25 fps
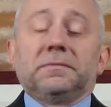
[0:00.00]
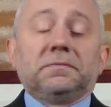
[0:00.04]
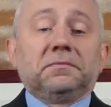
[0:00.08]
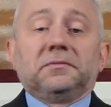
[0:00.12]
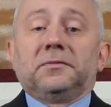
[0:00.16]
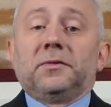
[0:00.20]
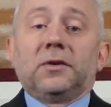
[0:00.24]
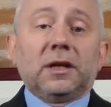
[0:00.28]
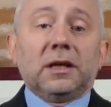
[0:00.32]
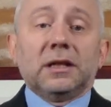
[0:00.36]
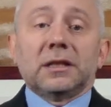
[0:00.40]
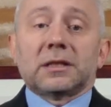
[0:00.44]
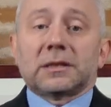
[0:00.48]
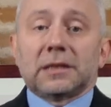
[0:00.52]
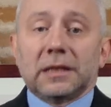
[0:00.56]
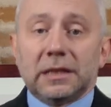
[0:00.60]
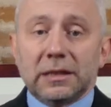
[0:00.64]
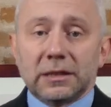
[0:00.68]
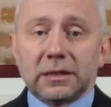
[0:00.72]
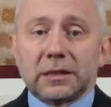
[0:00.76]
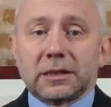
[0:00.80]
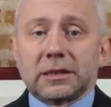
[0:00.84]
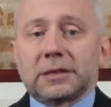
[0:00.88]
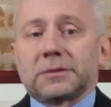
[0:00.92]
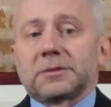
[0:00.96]
For
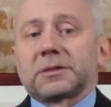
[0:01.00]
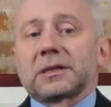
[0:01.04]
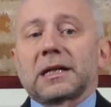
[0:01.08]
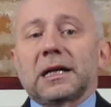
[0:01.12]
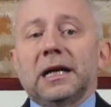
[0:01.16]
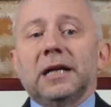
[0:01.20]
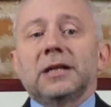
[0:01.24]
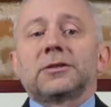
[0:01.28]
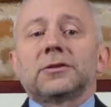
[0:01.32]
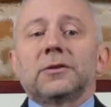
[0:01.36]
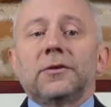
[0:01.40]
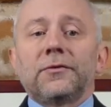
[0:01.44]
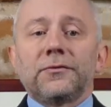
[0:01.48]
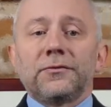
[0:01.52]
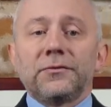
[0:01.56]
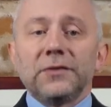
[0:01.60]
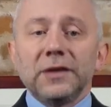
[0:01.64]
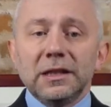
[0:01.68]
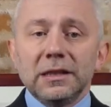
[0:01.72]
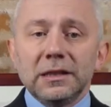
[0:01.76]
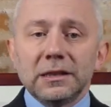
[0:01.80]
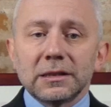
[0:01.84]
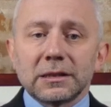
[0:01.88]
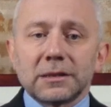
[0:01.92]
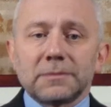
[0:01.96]
instance, subscription
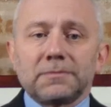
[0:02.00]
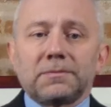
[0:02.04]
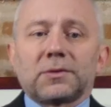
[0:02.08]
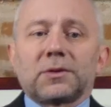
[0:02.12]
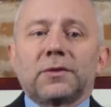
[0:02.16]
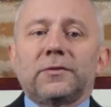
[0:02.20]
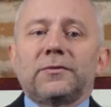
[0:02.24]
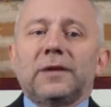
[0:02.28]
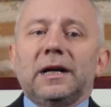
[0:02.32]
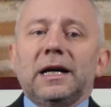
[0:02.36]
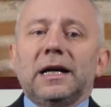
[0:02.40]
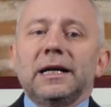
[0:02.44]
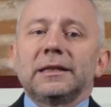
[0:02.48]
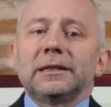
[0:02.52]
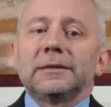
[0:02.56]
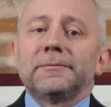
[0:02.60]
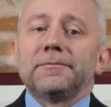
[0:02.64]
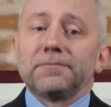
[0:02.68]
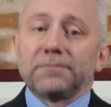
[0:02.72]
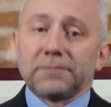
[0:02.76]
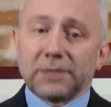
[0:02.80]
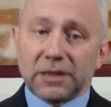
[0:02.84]
fees provide